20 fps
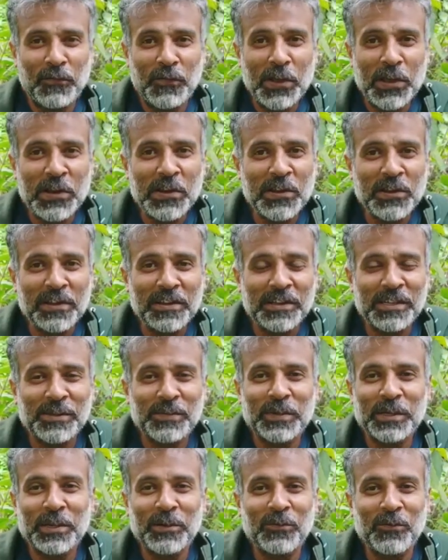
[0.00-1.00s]
Failure has
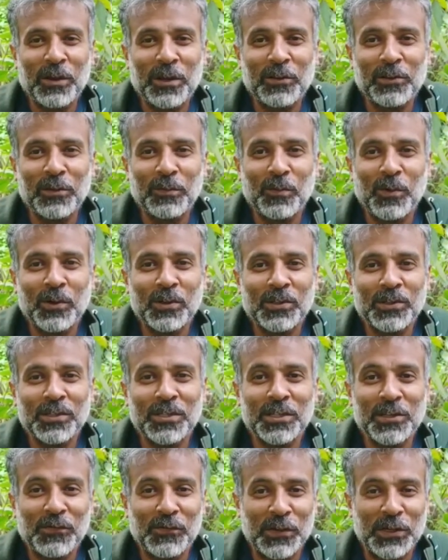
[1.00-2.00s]
become one of the
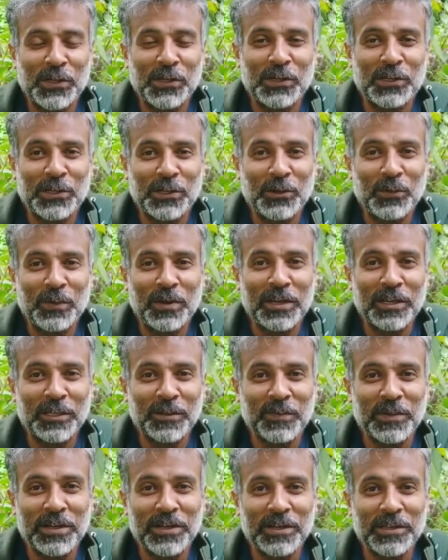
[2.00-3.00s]
most difficult human
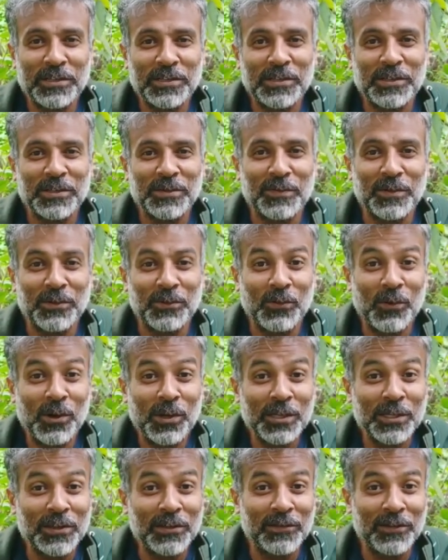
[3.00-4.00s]
experiences, but
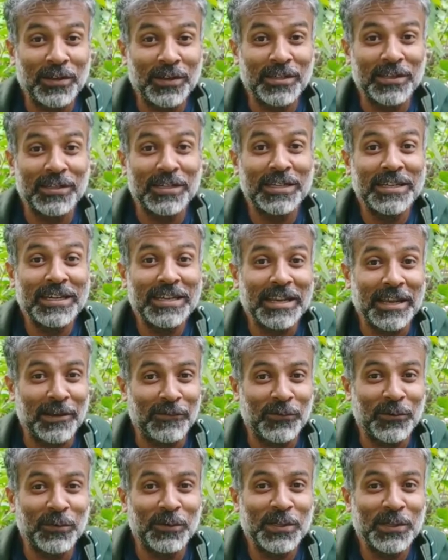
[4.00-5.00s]
what if it didn't
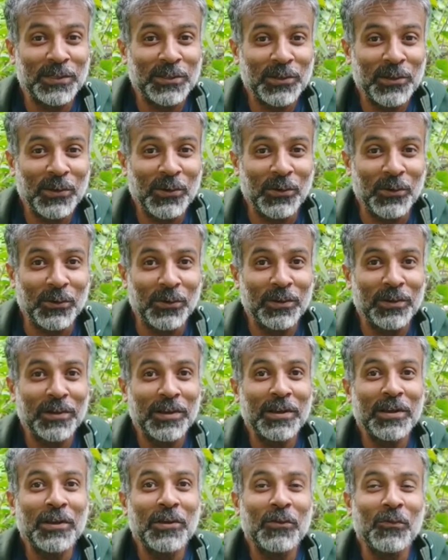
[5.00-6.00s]
have to be so?
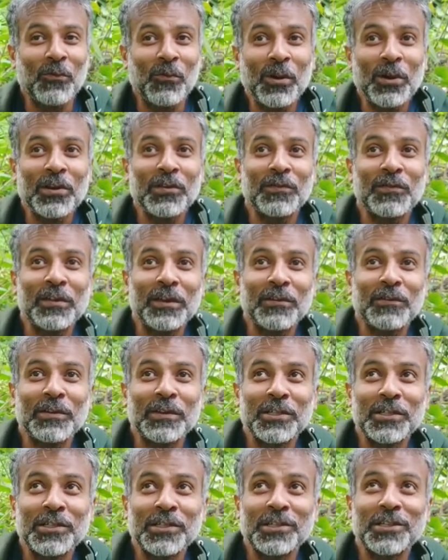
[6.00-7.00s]
What if there
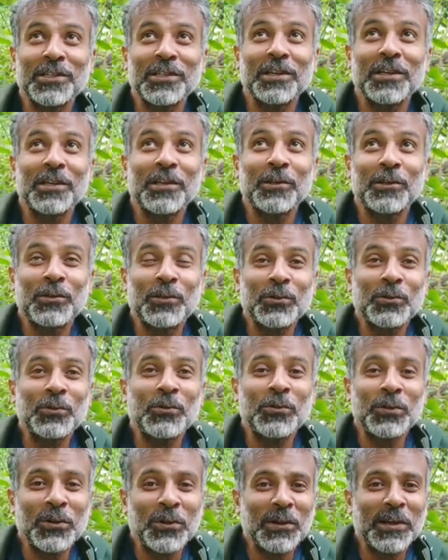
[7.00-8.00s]
were just
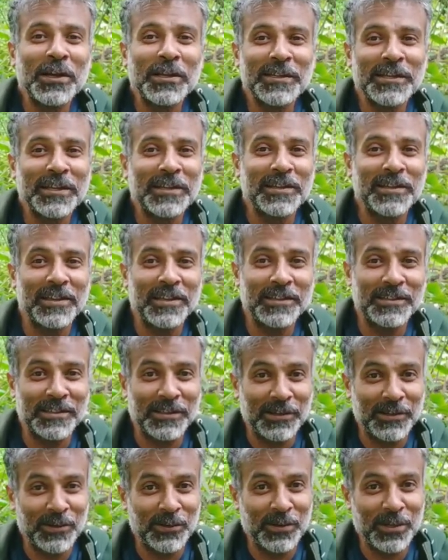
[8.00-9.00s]
two yoga techniques
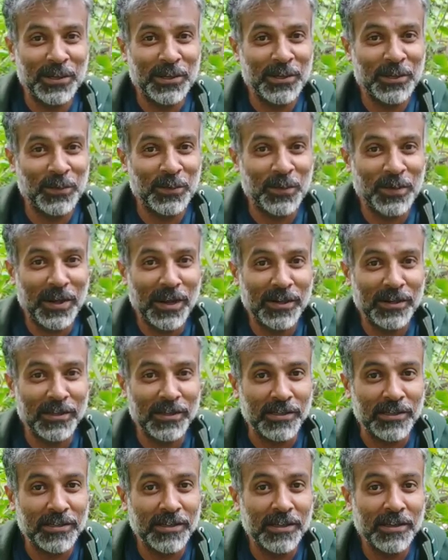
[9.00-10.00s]
that you needed to
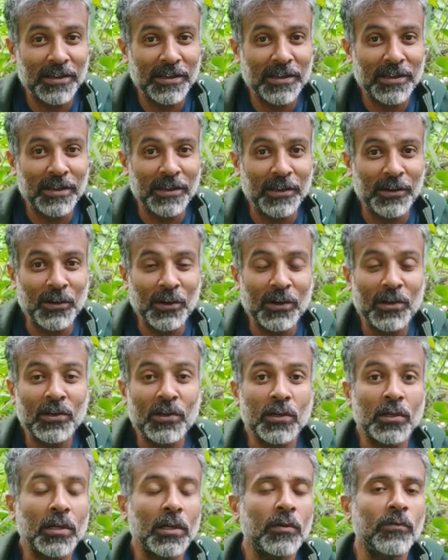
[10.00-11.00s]
practice in order
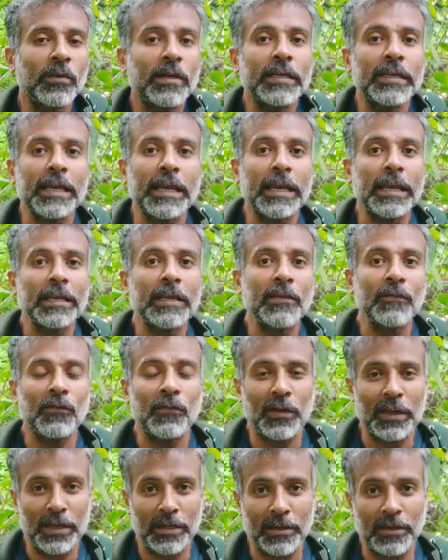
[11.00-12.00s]
to convert any
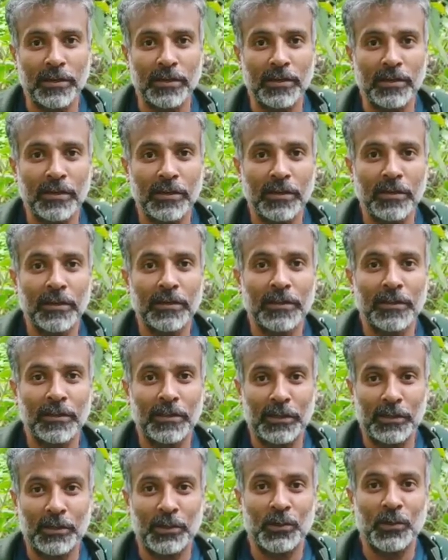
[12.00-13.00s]
failure
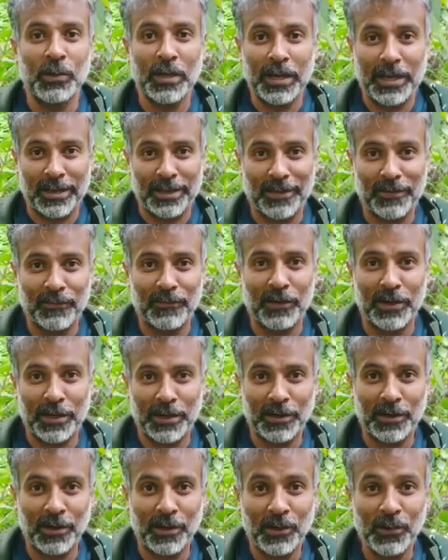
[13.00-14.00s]
that you have
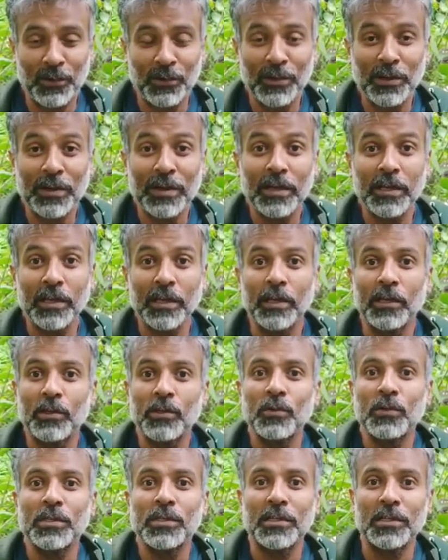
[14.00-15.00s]
right now
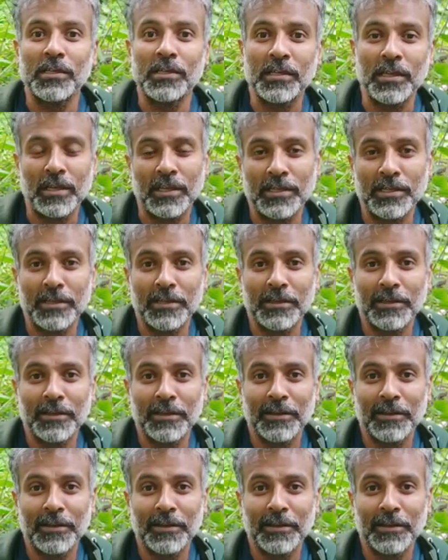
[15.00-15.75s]
into a success?